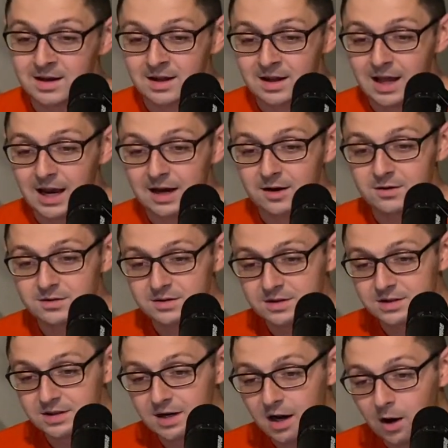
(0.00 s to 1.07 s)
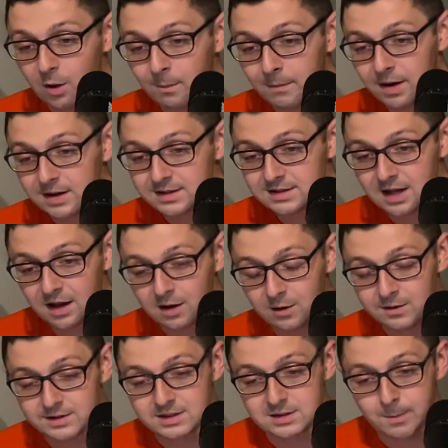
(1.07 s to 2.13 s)
That goes to show money's not
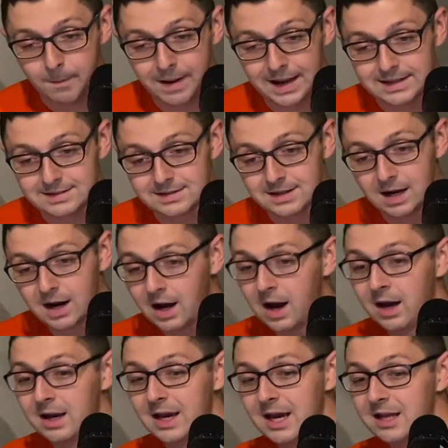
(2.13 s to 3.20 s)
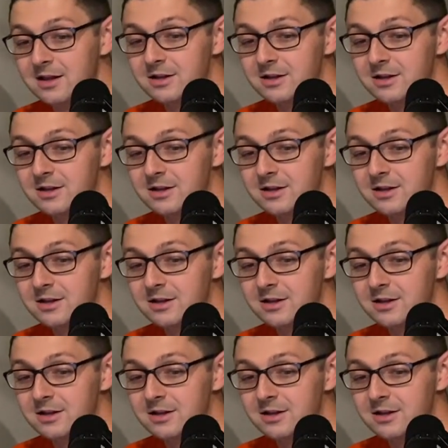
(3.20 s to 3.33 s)
always spent in the